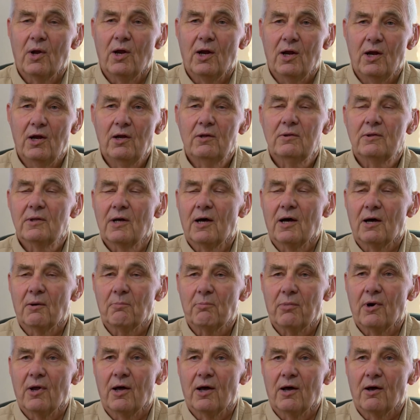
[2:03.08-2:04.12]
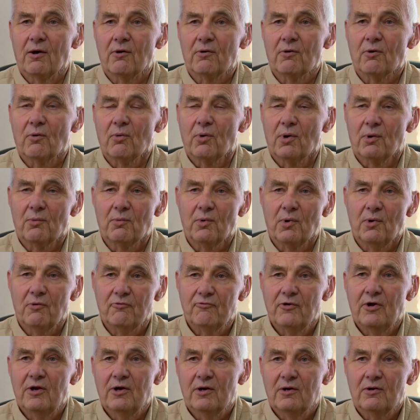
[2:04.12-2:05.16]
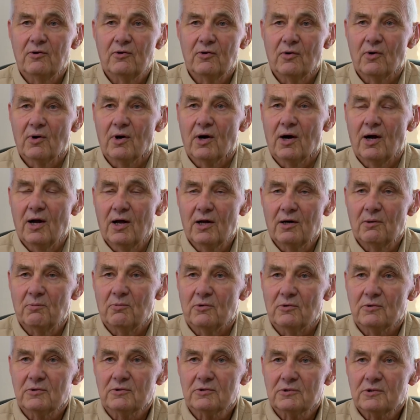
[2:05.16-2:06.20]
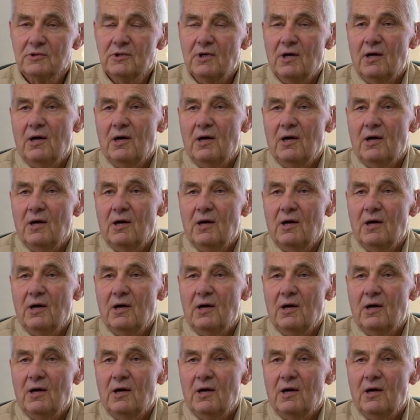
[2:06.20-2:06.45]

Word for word: we eat that plant or when we feed it to our animals,